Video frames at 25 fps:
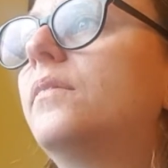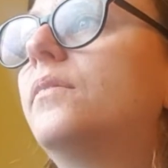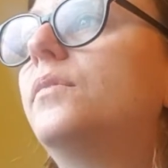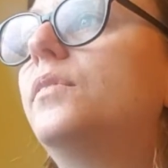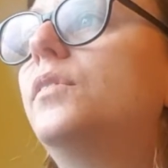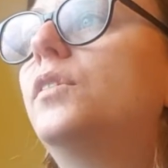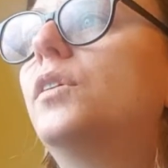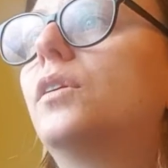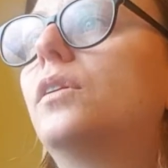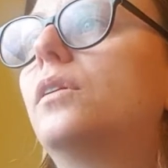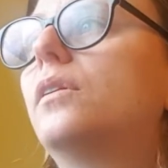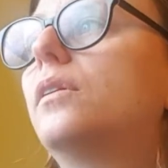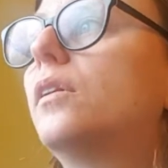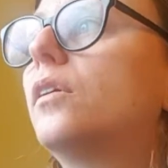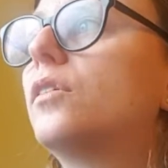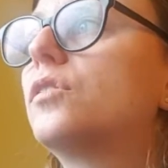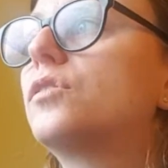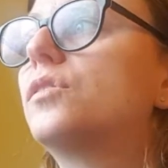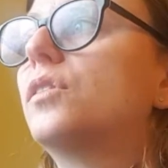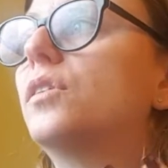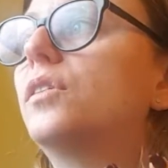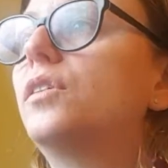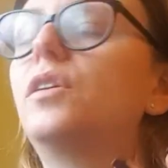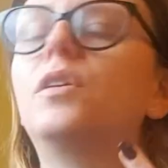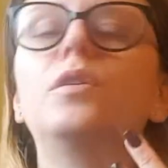You
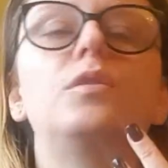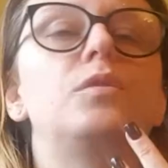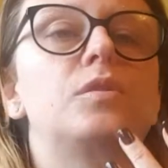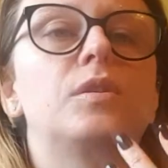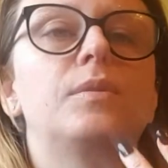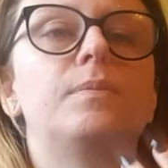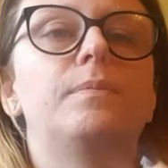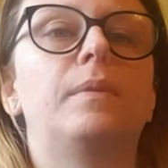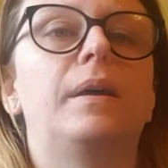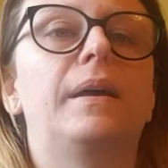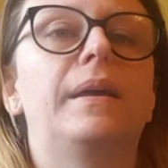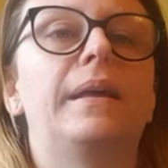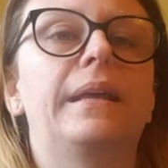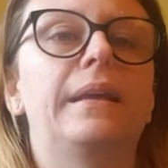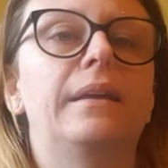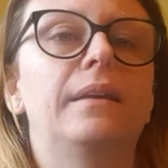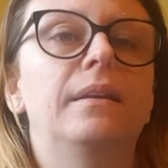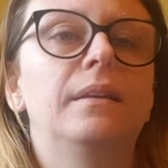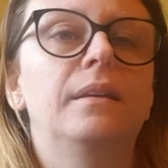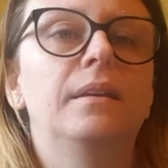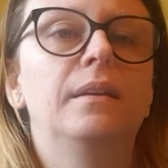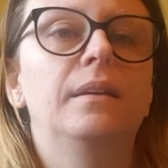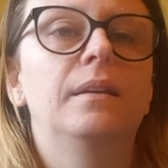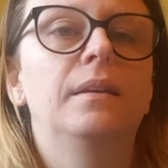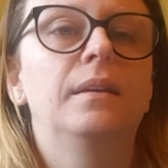lost the use of my
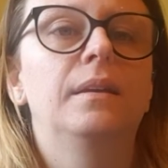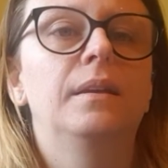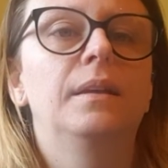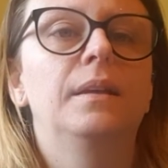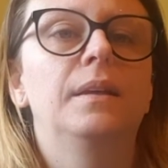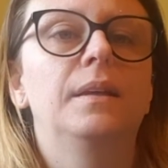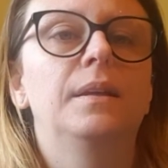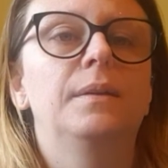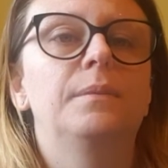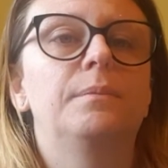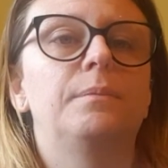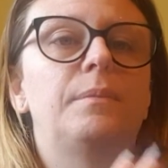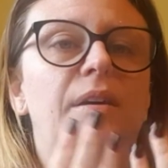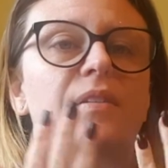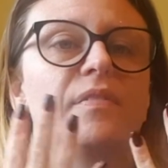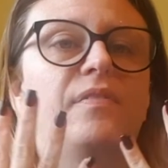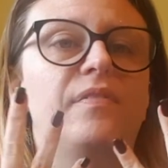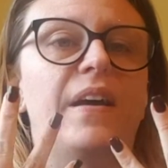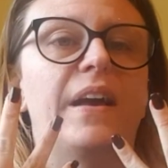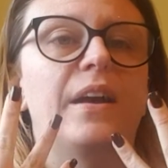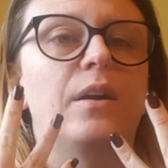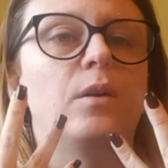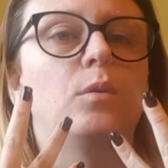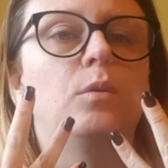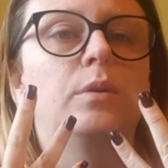my
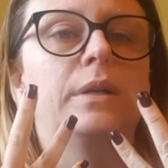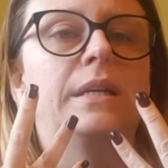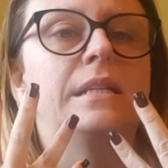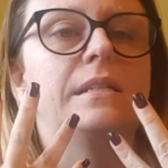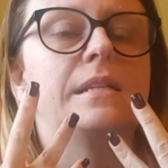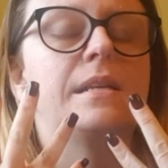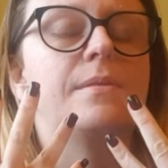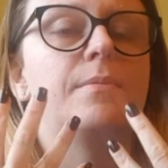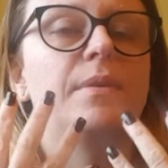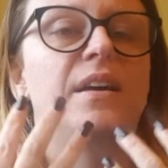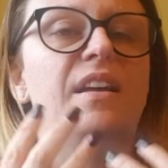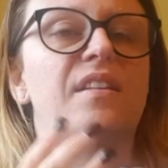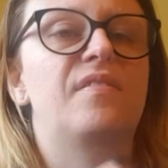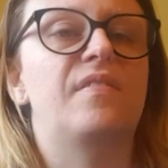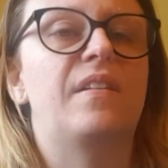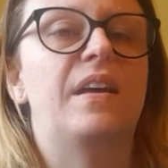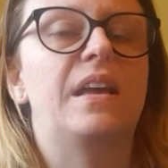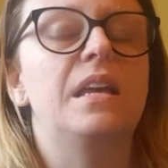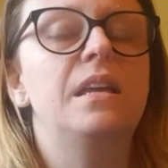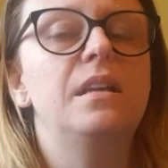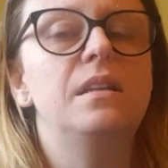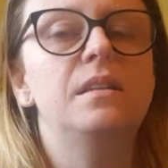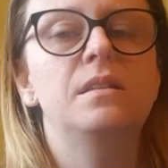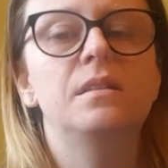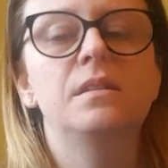faculties in my
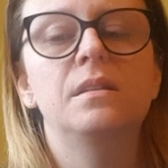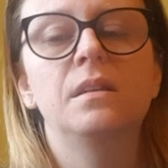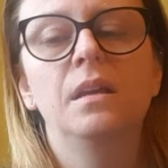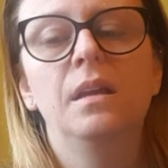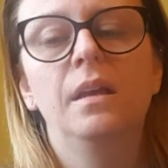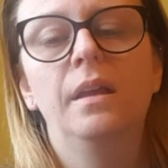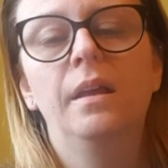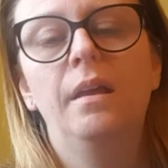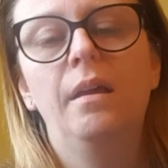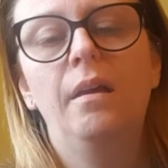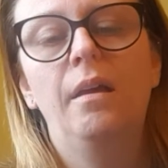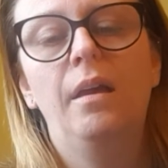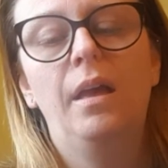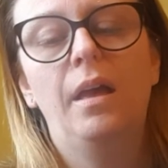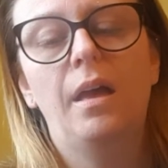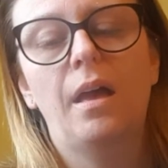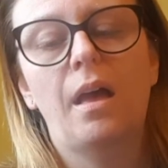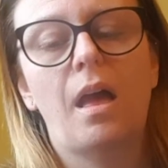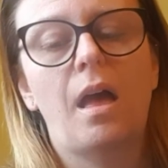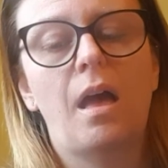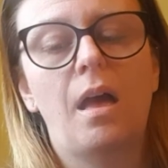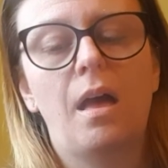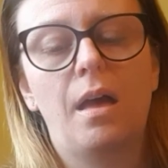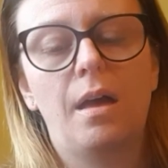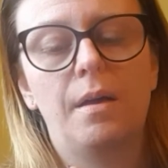face.
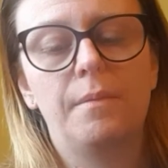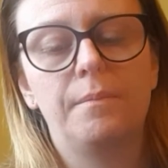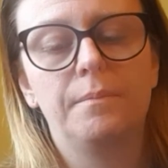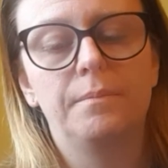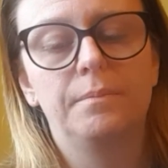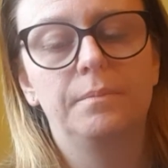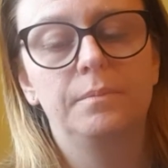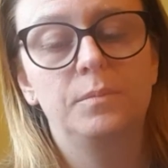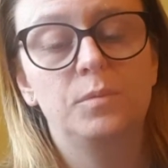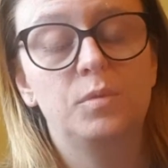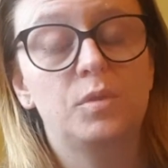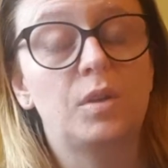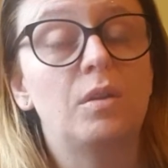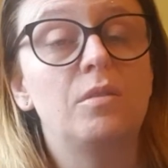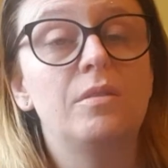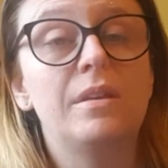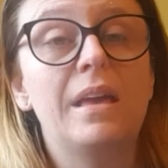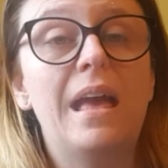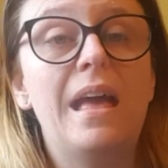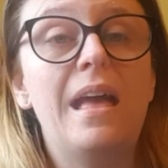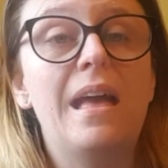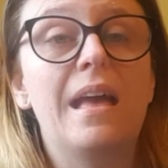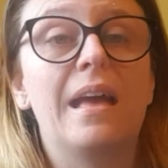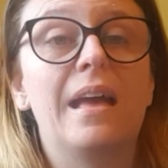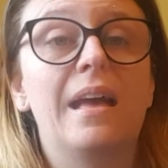Um, so
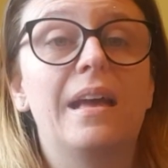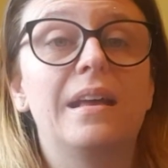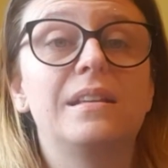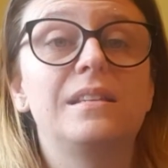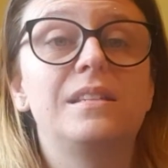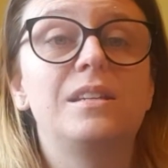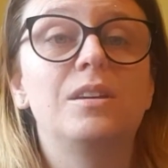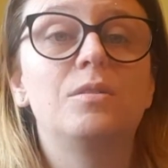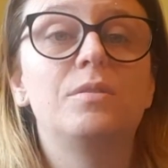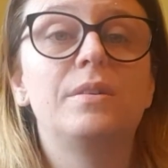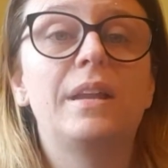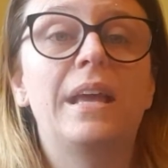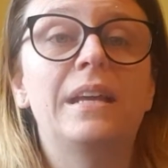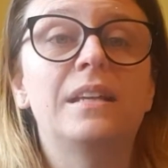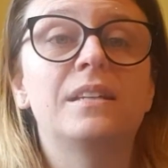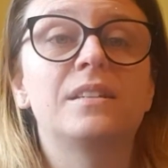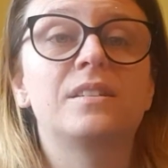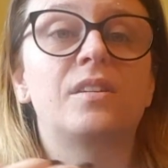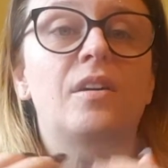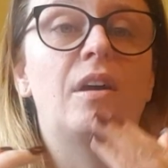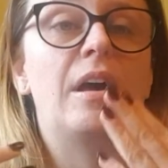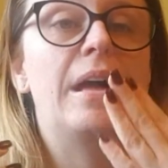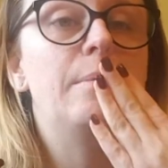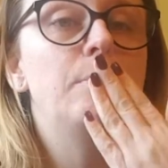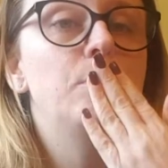yeah, until next
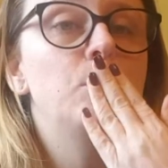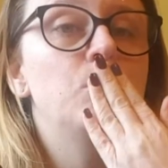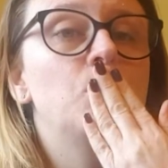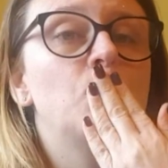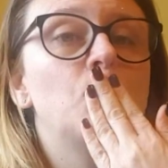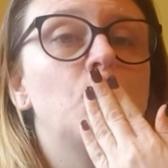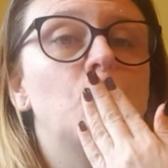time,